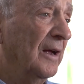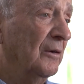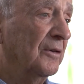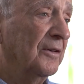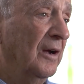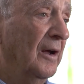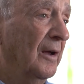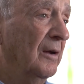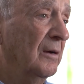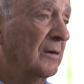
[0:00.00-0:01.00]

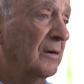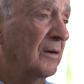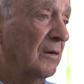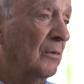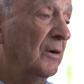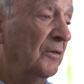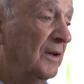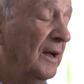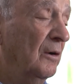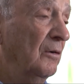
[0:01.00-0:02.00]
outside, so we
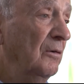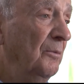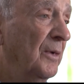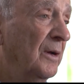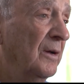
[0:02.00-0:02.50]
stayed home.